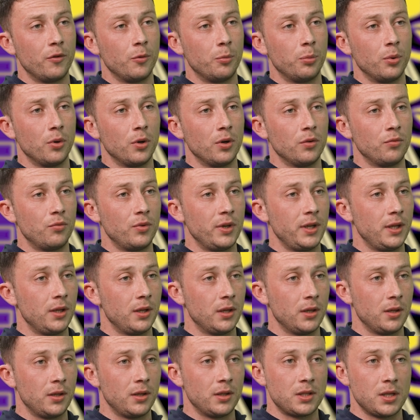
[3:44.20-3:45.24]
of it, but
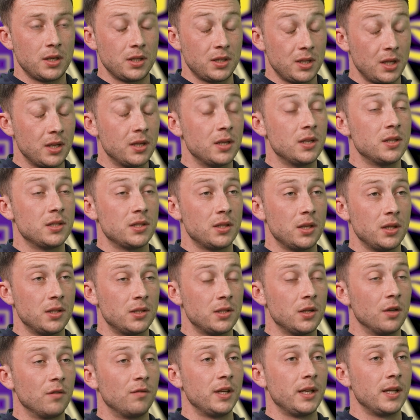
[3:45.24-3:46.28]
it's
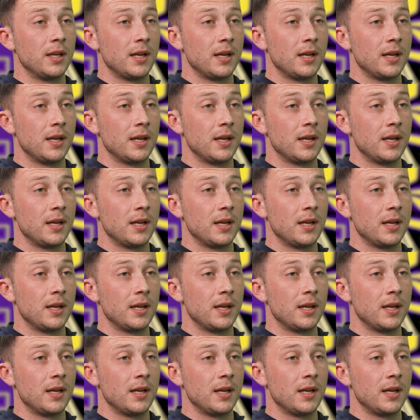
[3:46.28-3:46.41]
lovely.